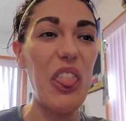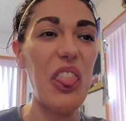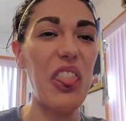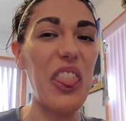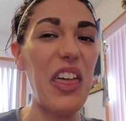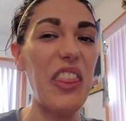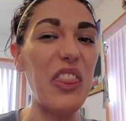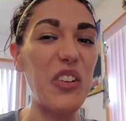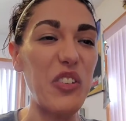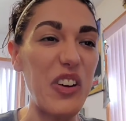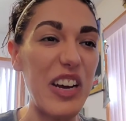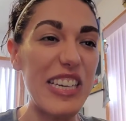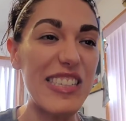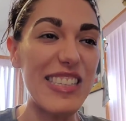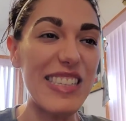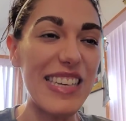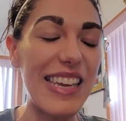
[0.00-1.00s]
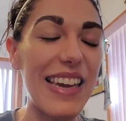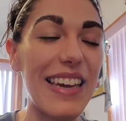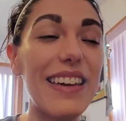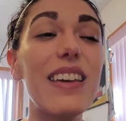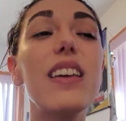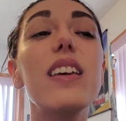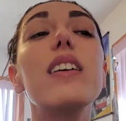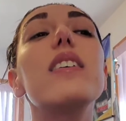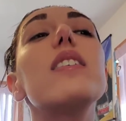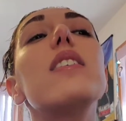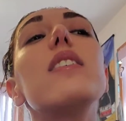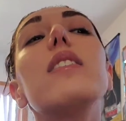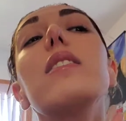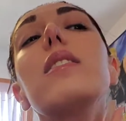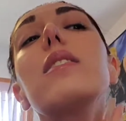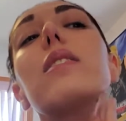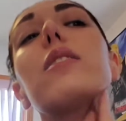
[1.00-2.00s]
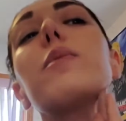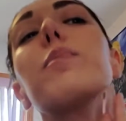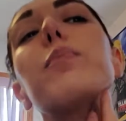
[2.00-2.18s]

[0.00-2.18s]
than the rest of you. It's